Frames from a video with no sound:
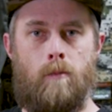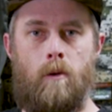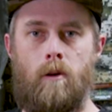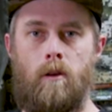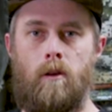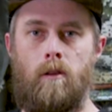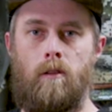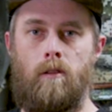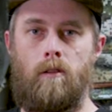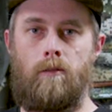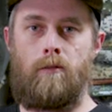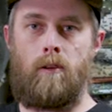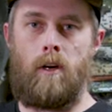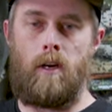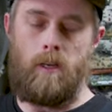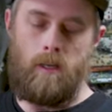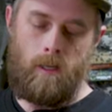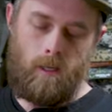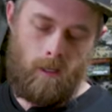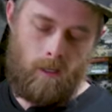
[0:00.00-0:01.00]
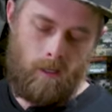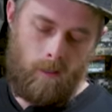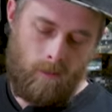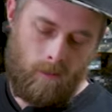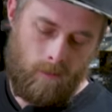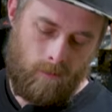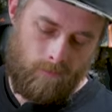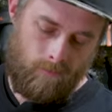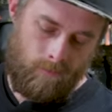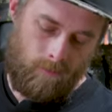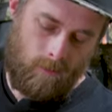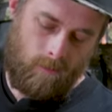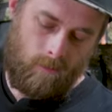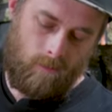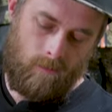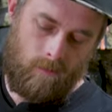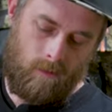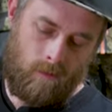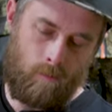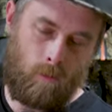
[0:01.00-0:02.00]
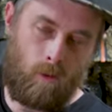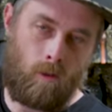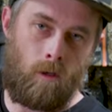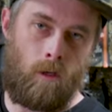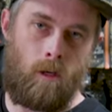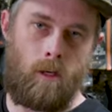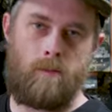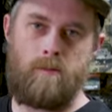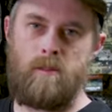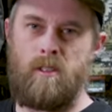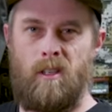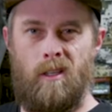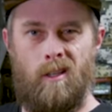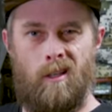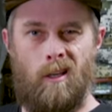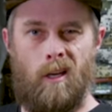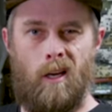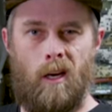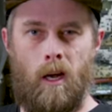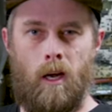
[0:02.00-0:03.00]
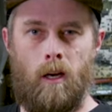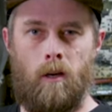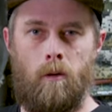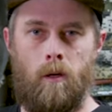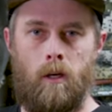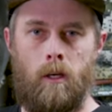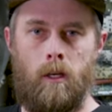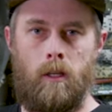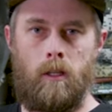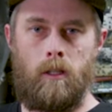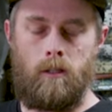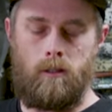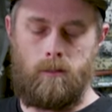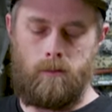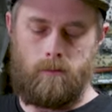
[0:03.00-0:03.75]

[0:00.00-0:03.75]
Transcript: pocket on the front here for small items you need to get at quickly.